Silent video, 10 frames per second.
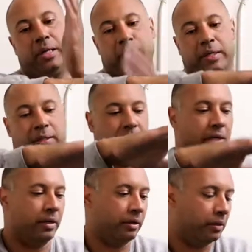like right
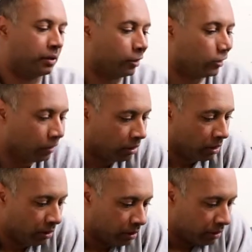there. And
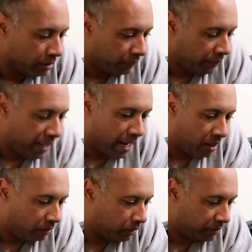for
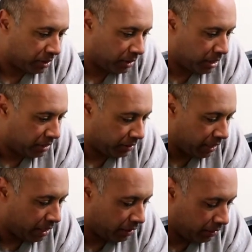now, I'm just gonna cut it
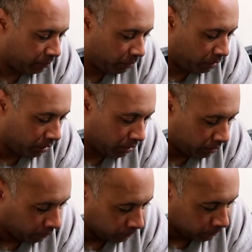there, and then we'll